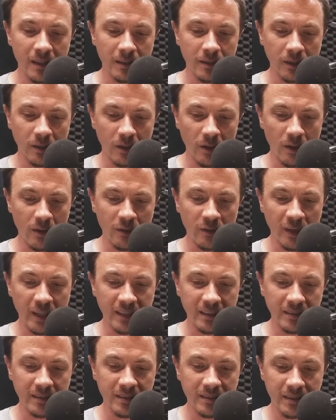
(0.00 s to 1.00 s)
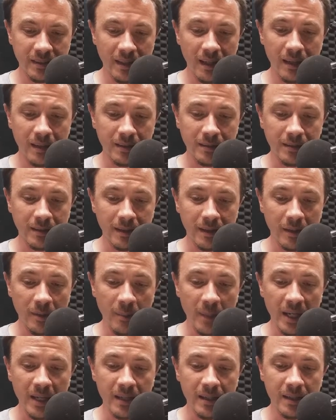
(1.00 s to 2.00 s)
the dwarf had scarcely
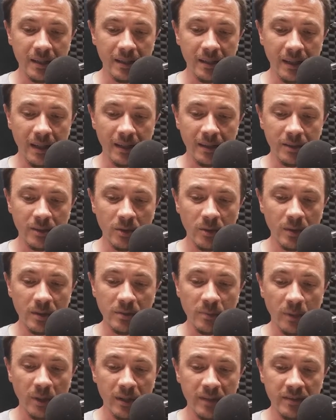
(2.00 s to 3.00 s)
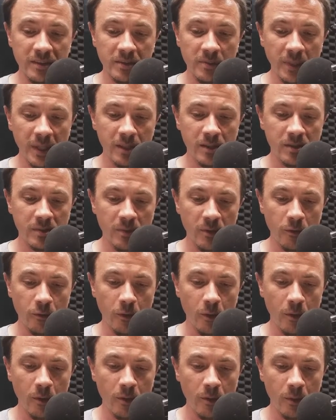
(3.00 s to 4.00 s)
made an end to his brief speech
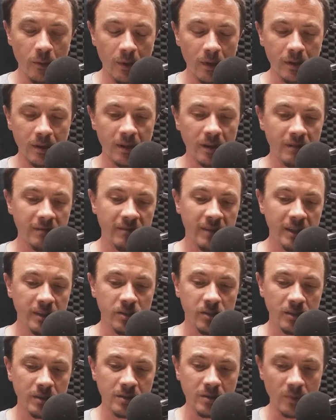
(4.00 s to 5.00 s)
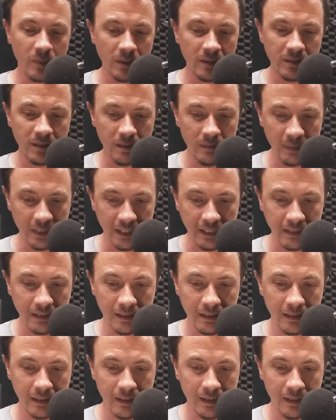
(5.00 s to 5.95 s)
before the work of vengeance was complete.